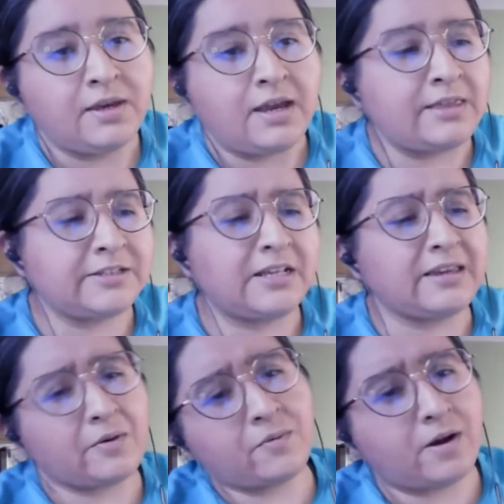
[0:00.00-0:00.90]
And there's
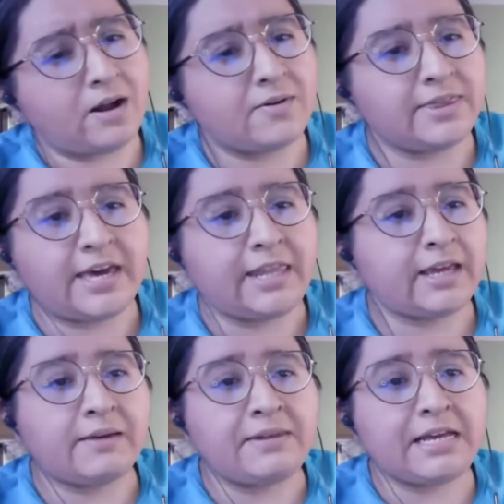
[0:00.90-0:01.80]
nothing wrong with that.
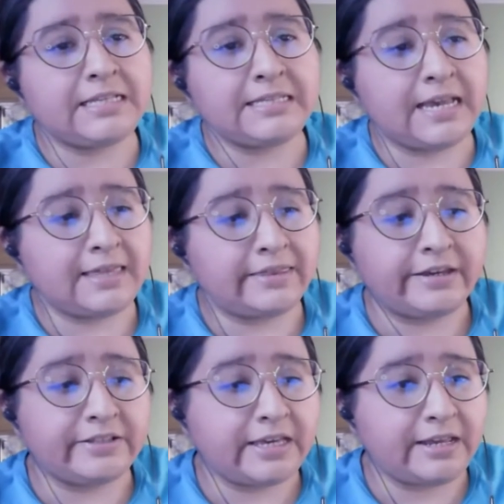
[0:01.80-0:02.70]
Like, I'm not saying that
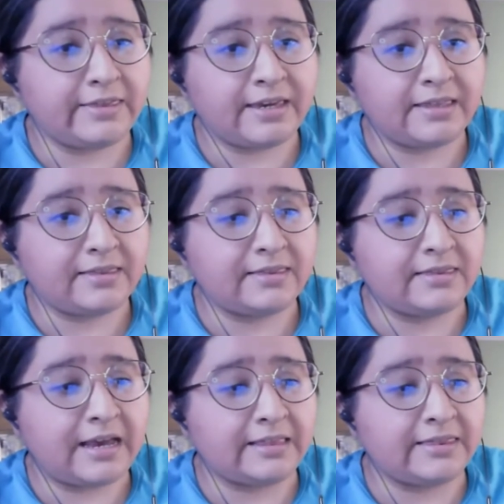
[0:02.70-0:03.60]
there's anything
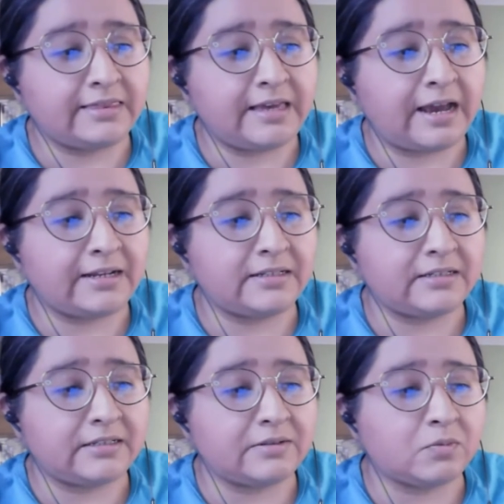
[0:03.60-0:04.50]

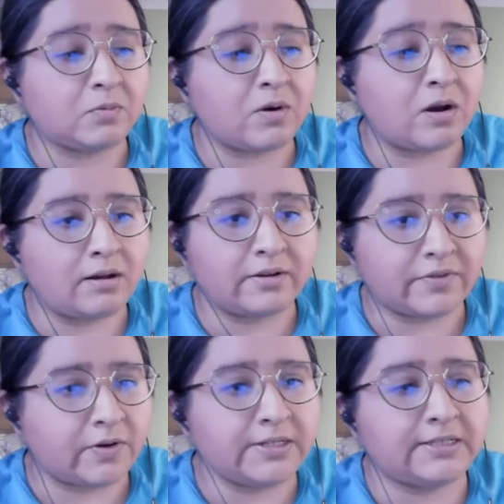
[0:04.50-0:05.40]
that's wrong.
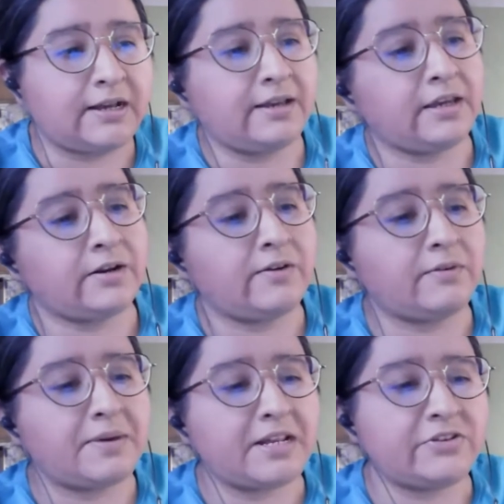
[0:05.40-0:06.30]
Of course not.
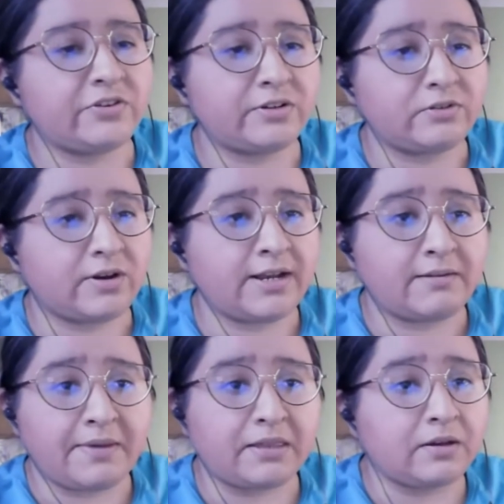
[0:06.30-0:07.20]
Everybody's just trying to
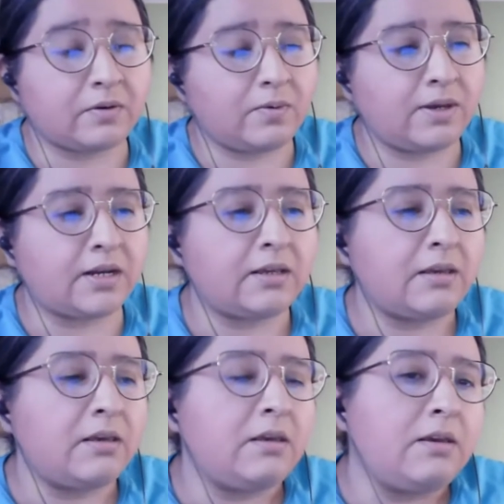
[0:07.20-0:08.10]
make their coin.
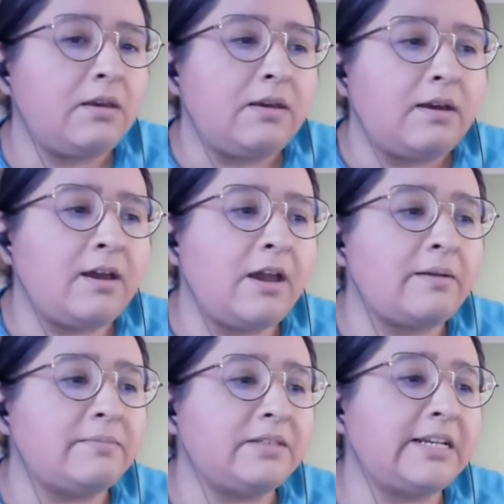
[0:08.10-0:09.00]

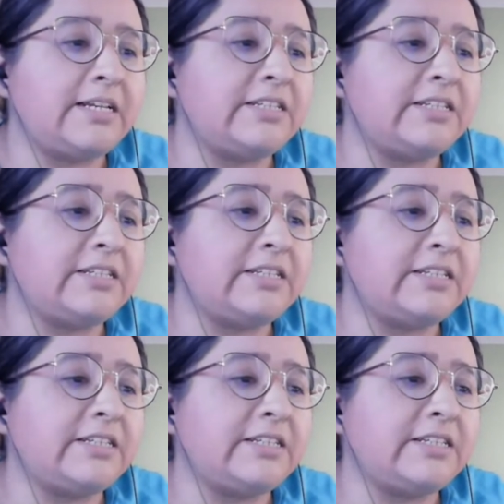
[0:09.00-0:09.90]
Like
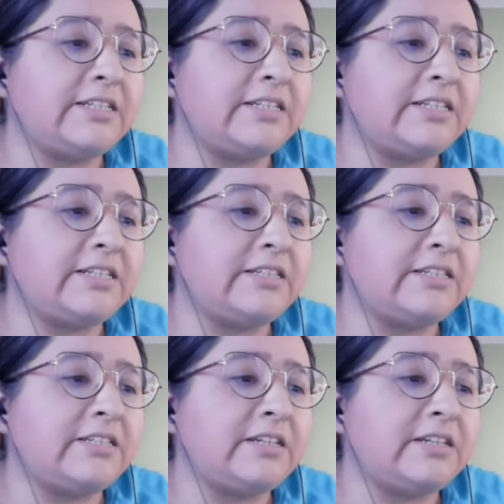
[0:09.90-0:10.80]
an
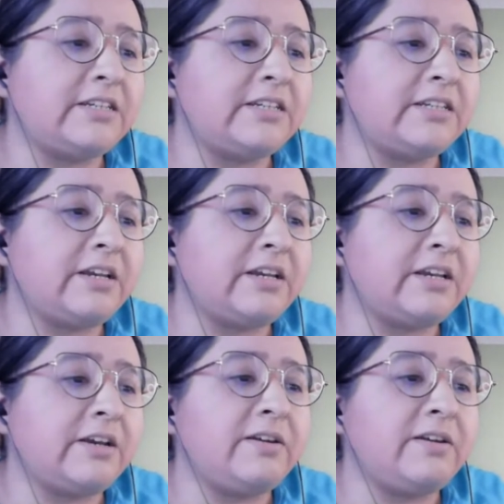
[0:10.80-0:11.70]
example
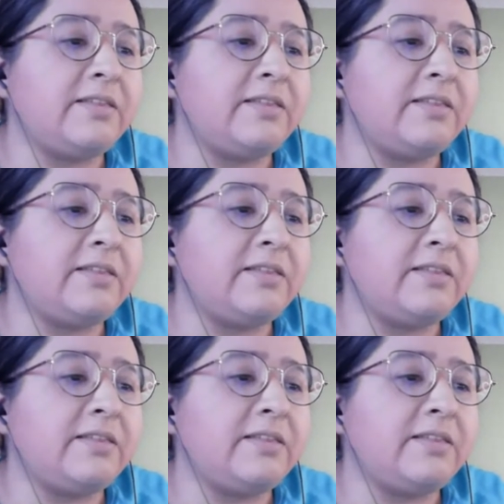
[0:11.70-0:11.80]
here.